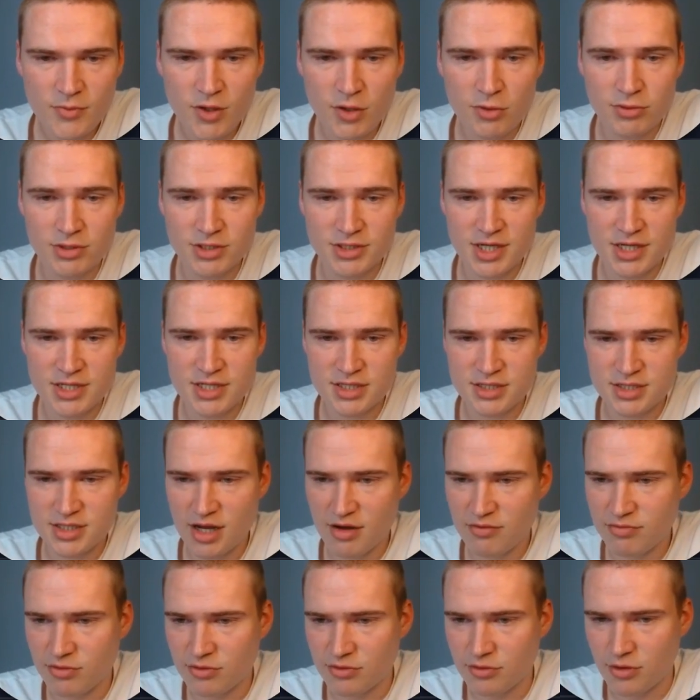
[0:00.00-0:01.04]
resistance
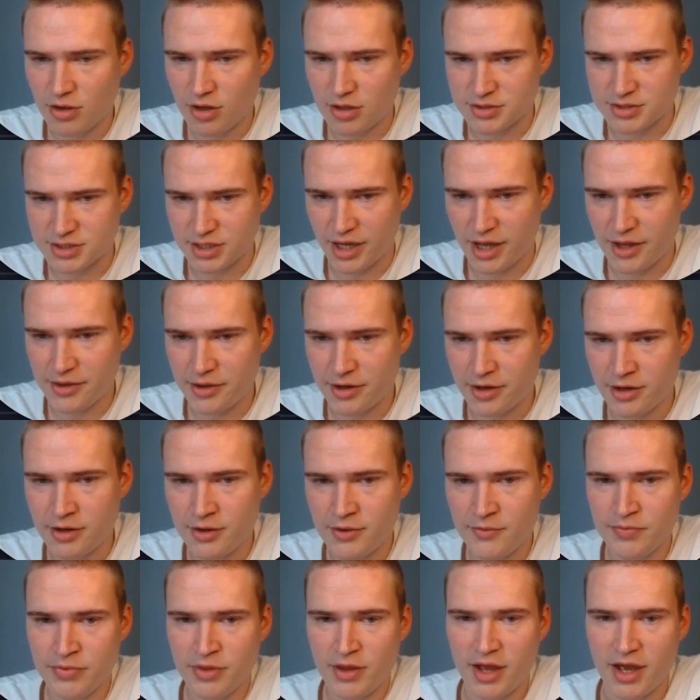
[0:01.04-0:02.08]
level altogether,
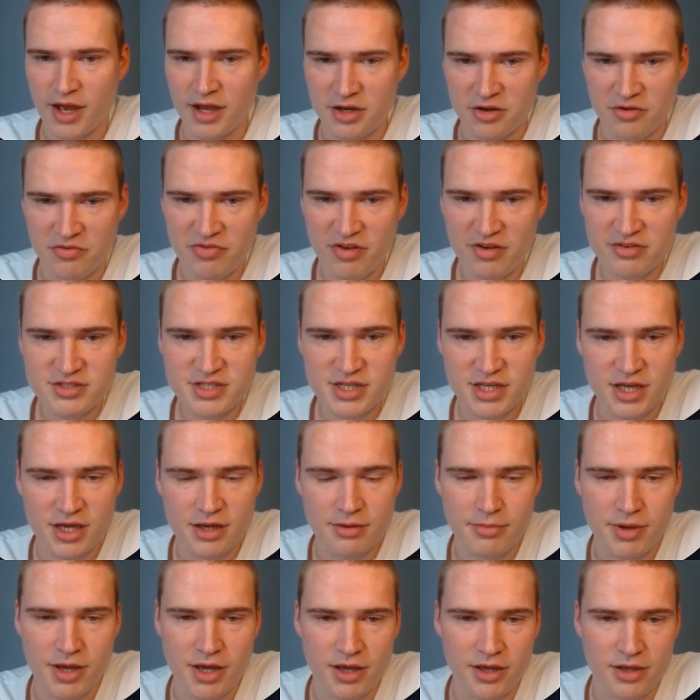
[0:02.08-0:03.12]
and the 50
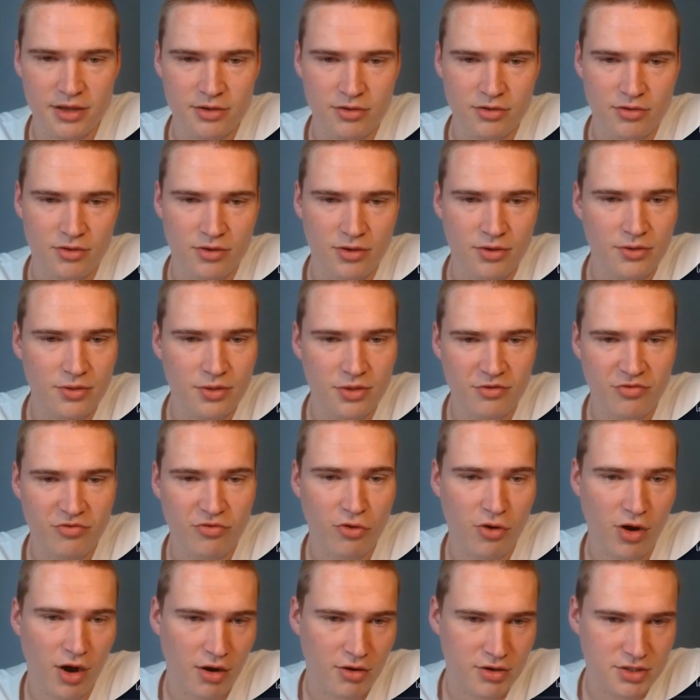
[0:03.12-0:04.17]
EMA on the
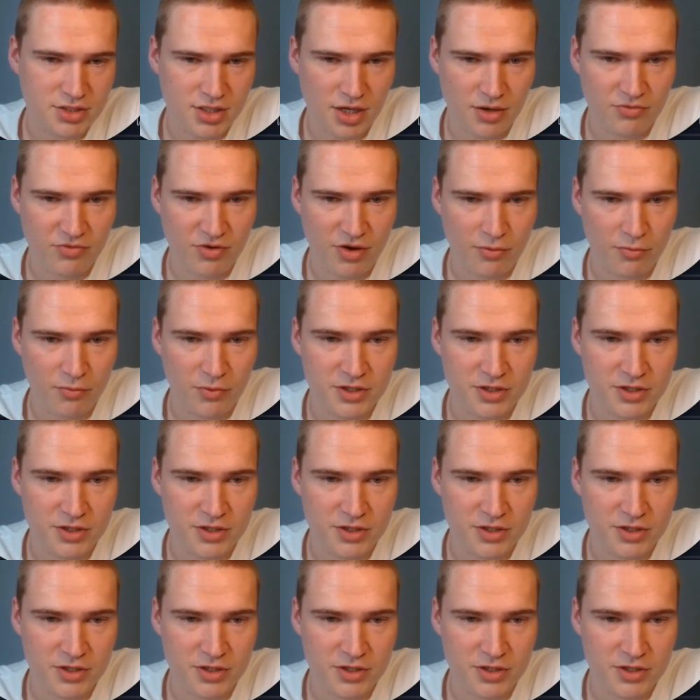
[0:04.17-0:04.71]
four hour time frame,